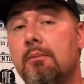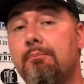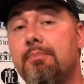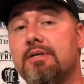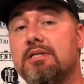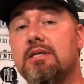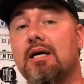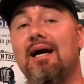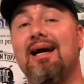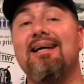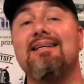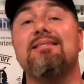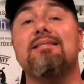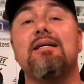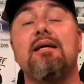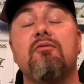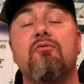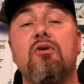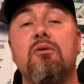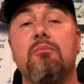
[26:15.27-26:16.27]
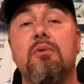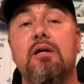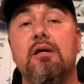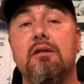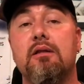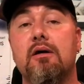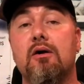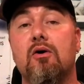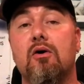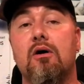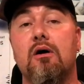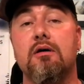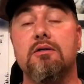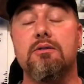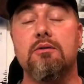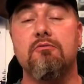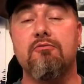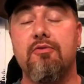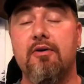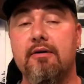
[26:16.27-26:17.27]
besides giving me their
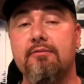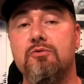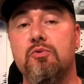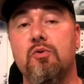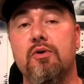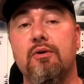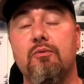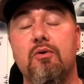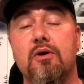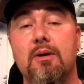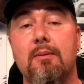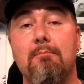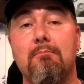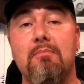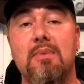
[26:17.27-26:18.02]
awesome 521